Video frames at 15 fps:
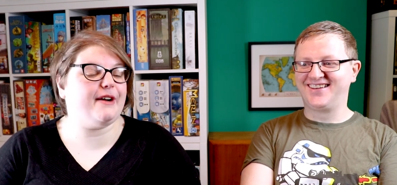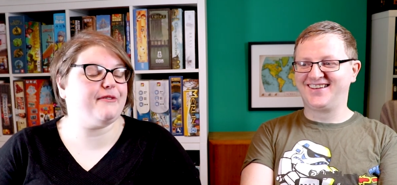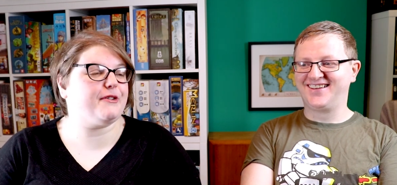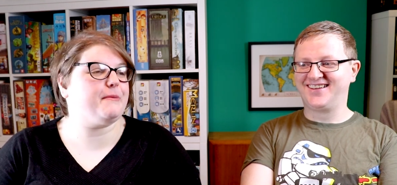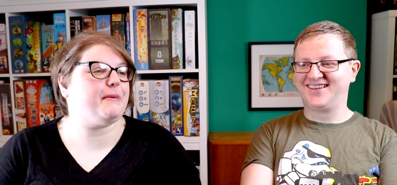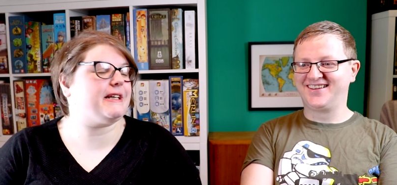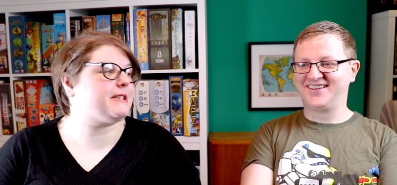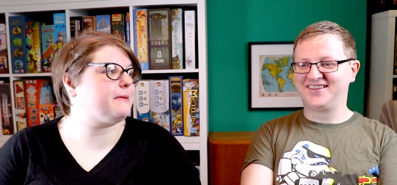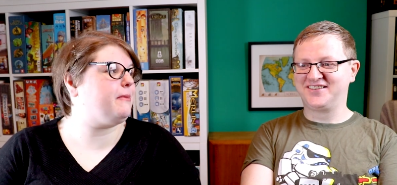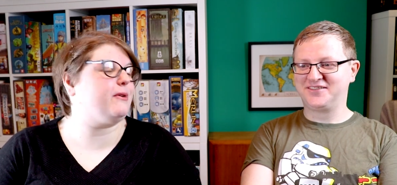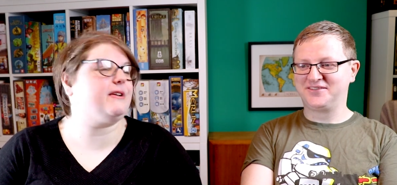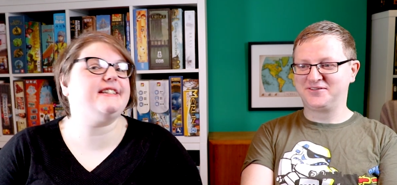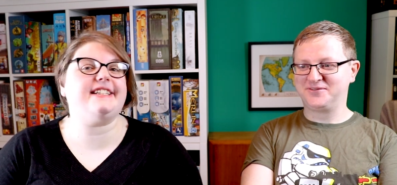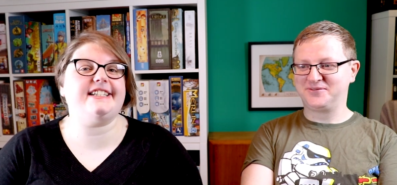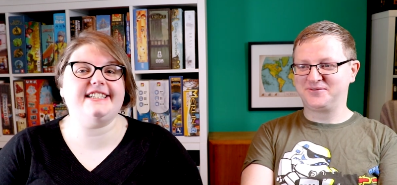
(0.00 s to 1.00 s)
Speaker 1: um, for the best
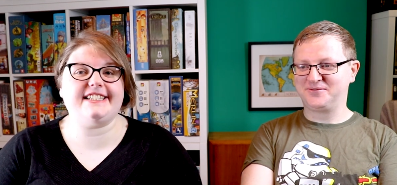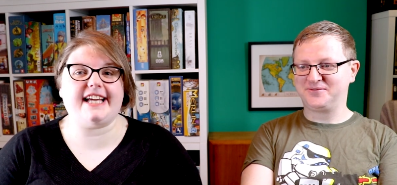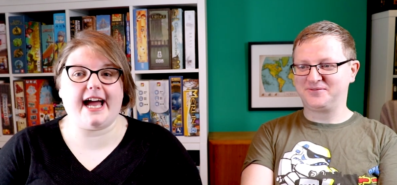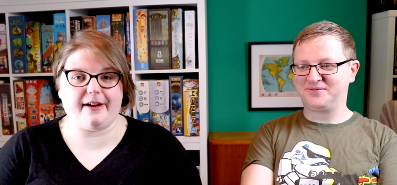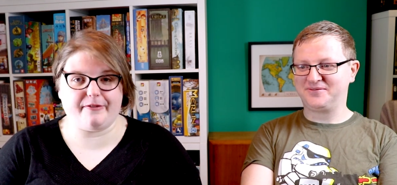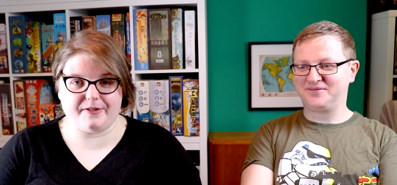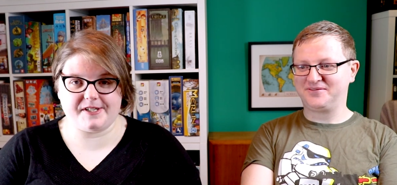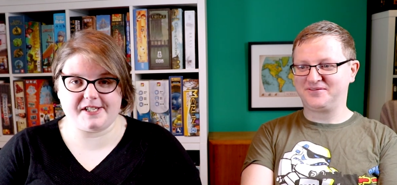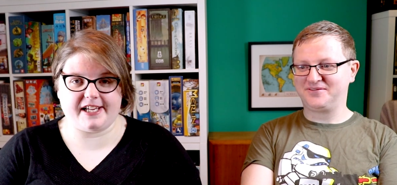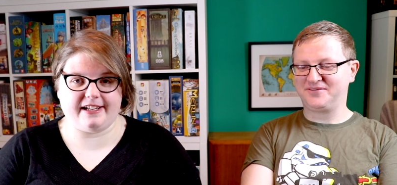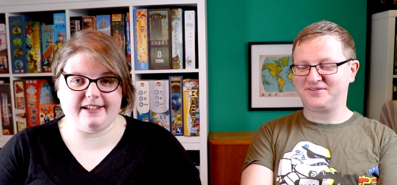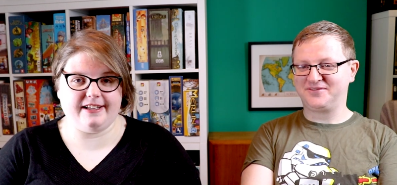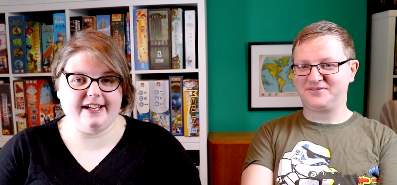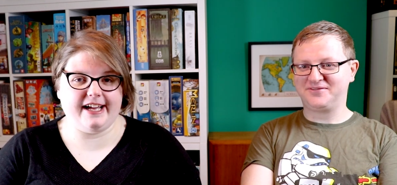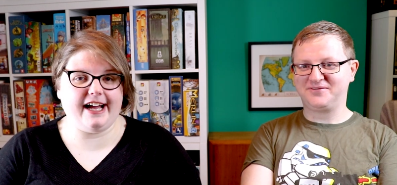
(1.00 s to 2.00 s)
components is
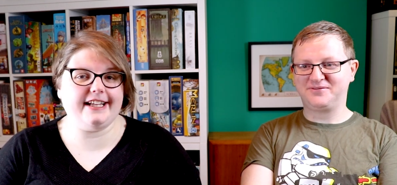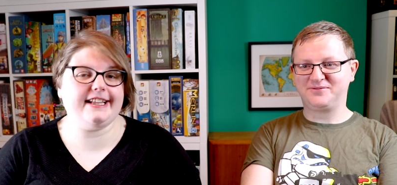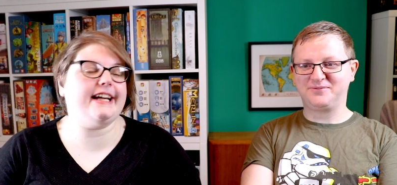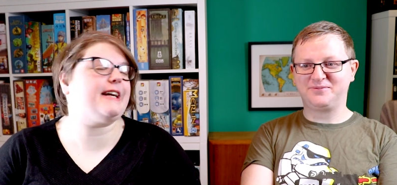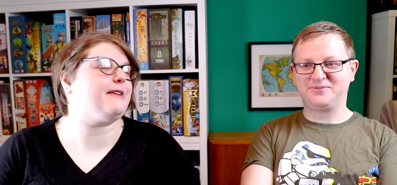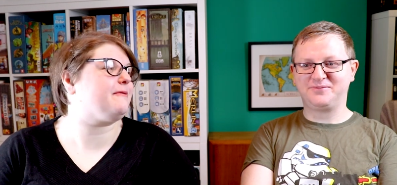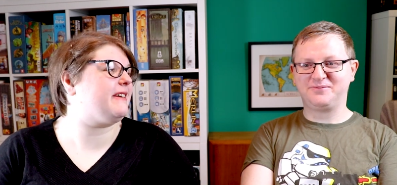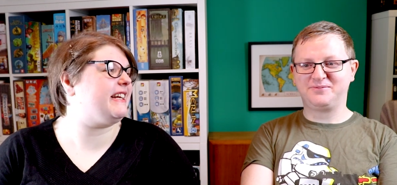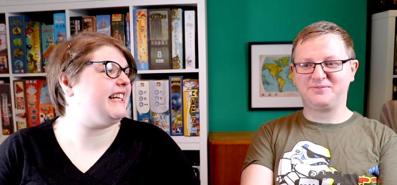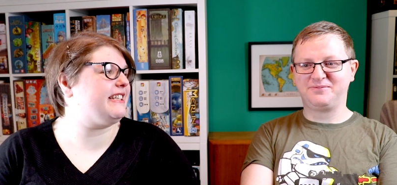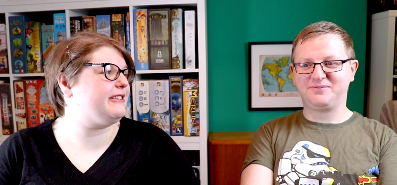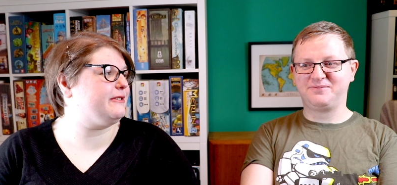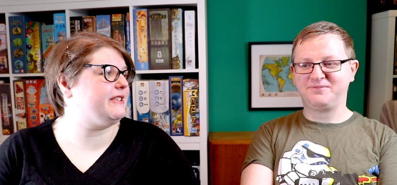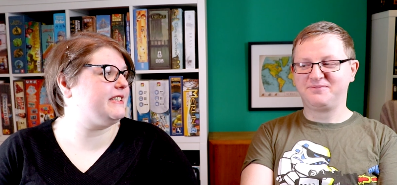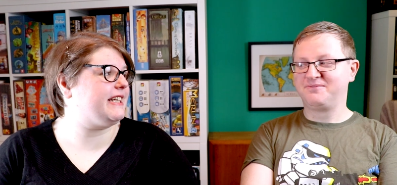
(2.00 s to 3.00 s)
Everdell. I think it
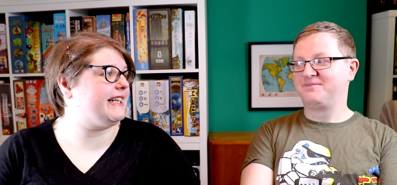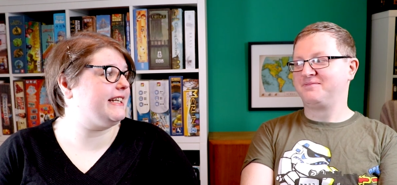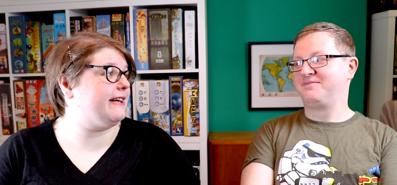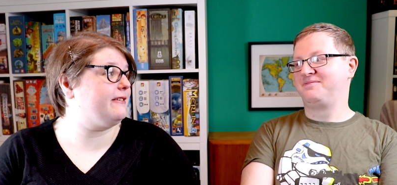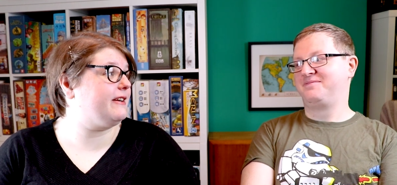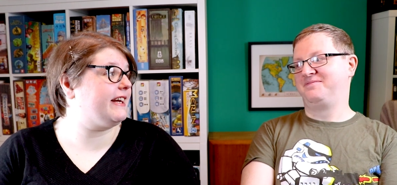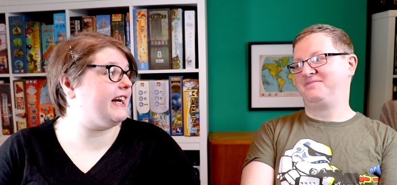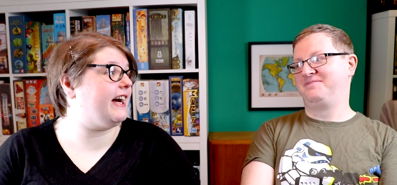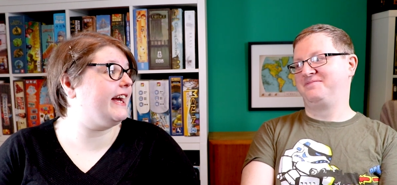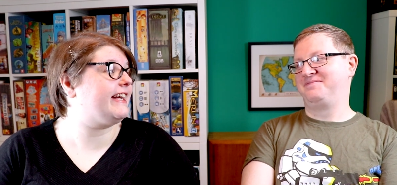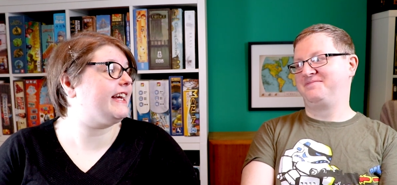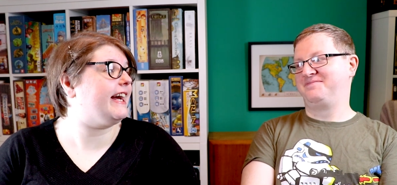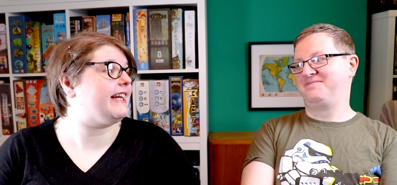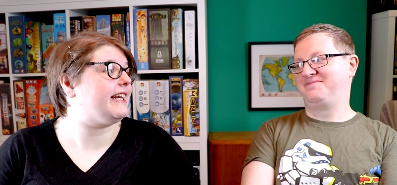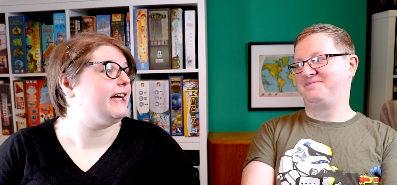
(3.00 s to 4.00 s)
really does stand out. Like, I
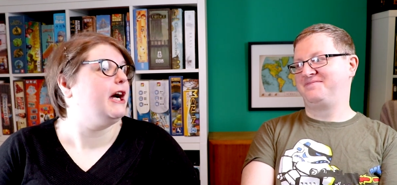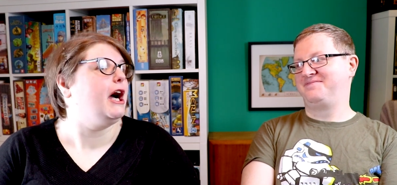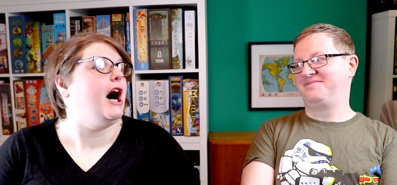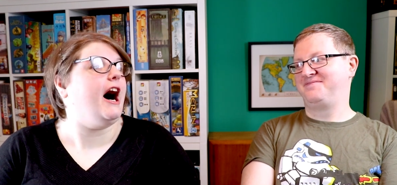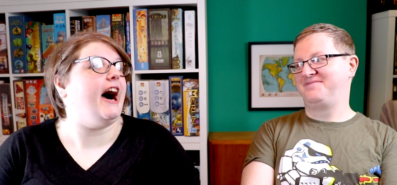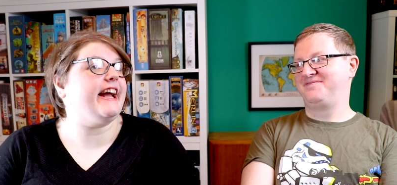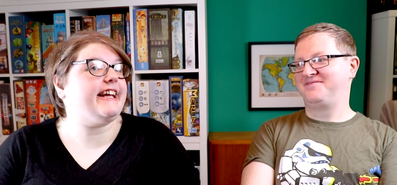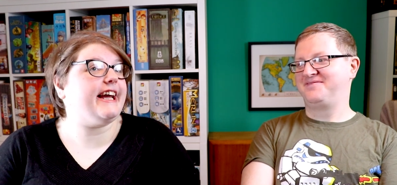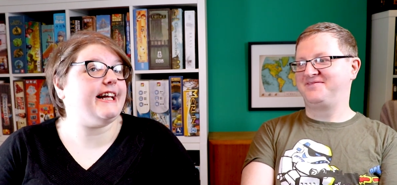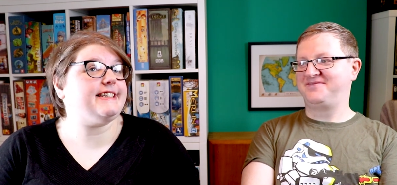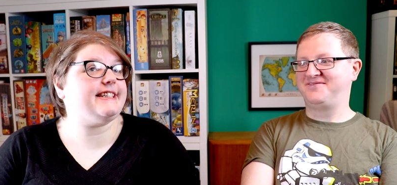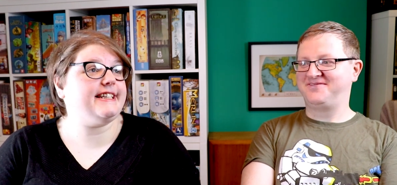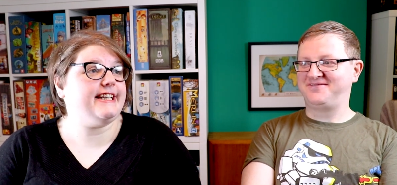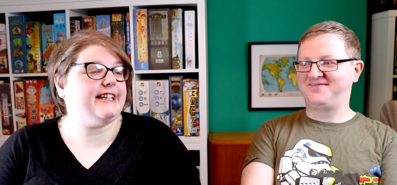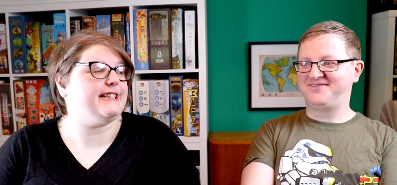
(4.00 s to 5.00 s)
get... I
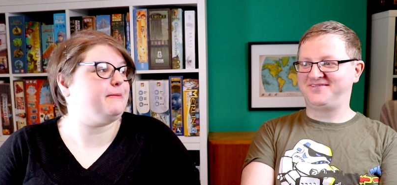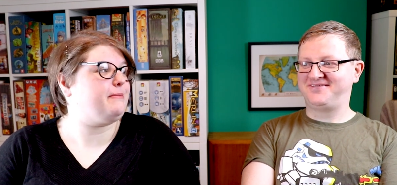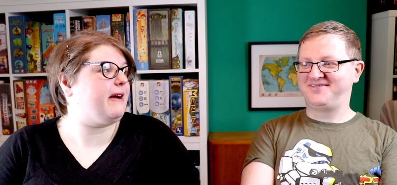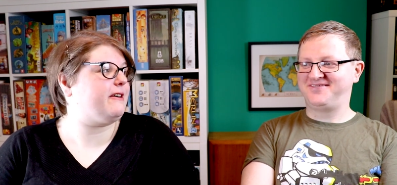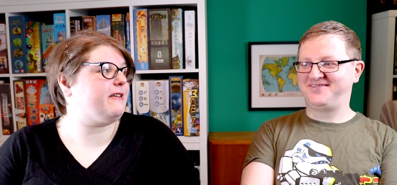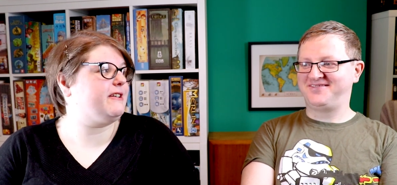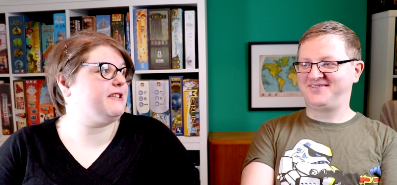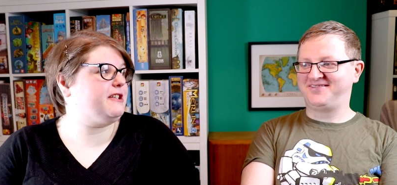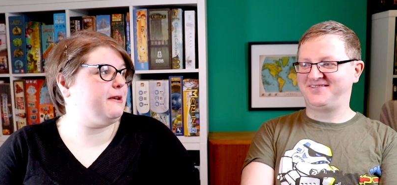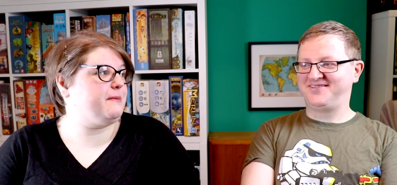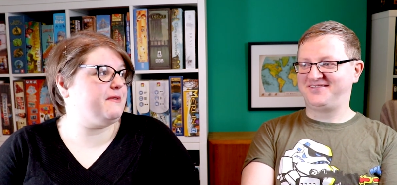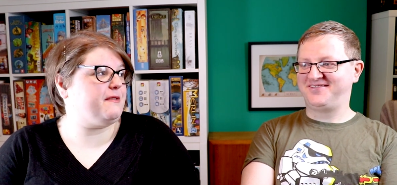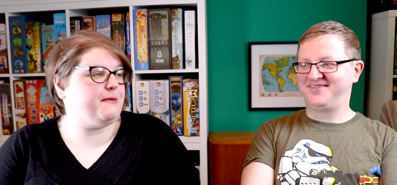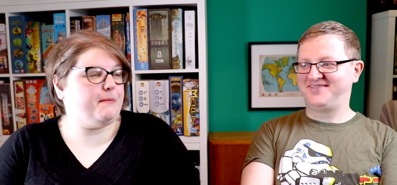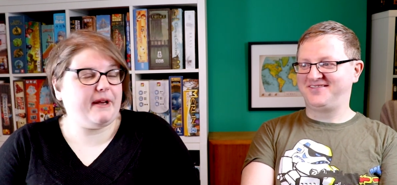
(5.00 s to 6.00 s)
get Xia is better in
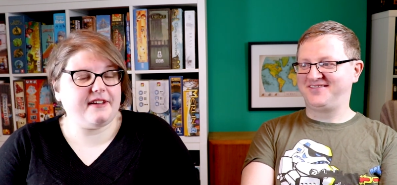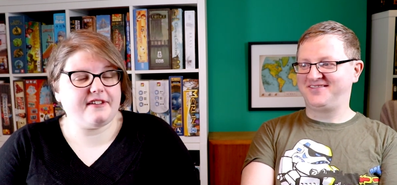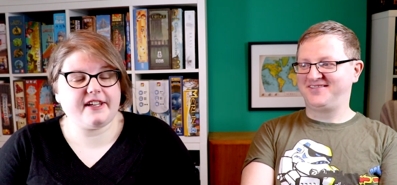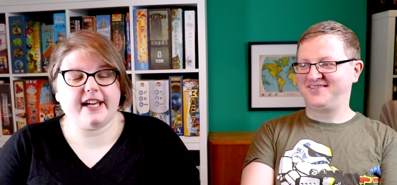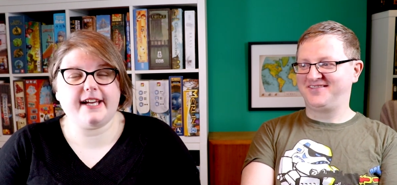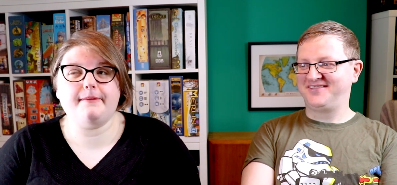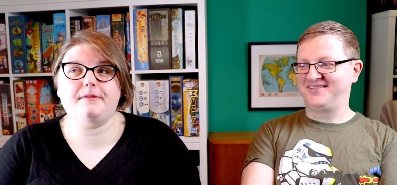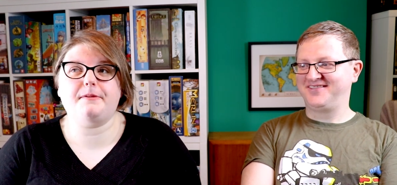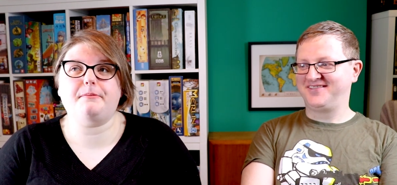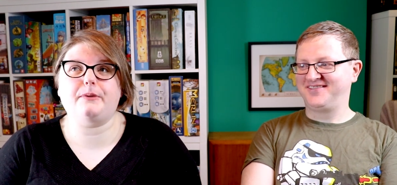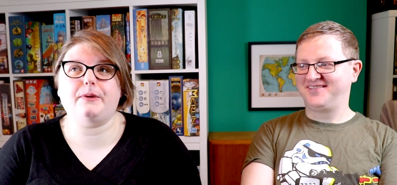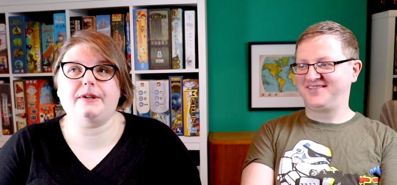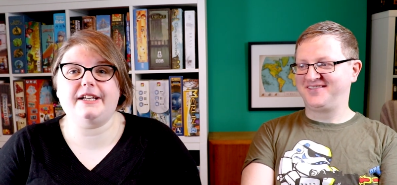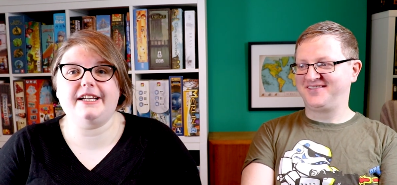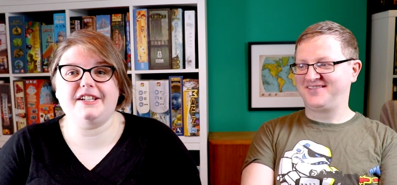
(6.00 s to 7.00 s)
terms of space games,
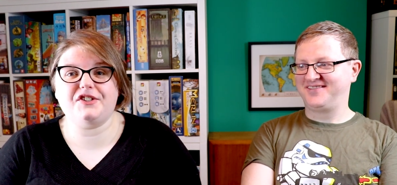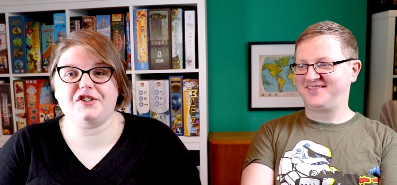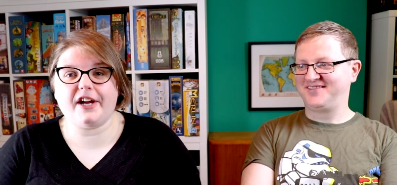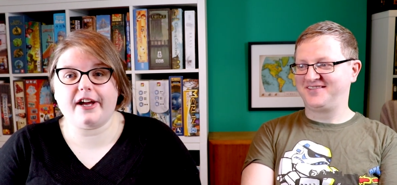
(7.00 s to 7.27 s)
but in